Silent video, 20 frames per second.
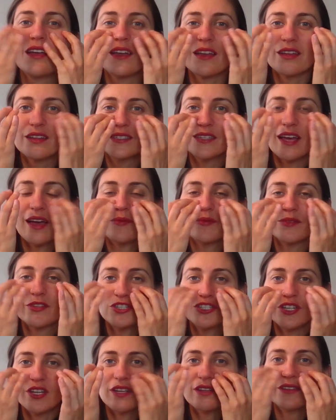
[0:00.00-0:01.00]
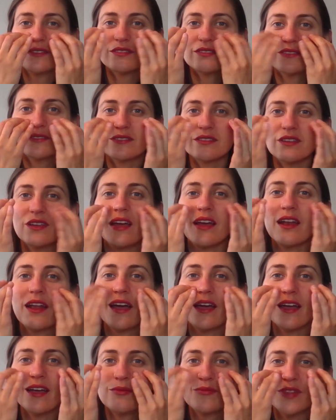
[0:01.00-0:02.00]
Tapping the cheeks. And I
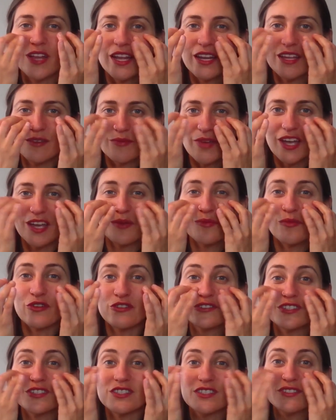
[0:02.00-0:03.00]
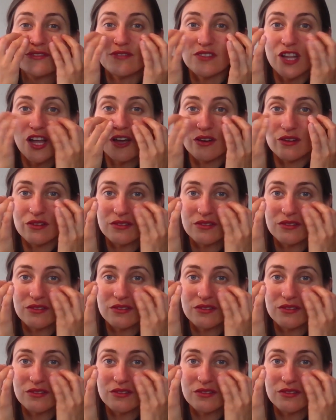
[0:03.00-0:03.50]
am letting my emotions flow.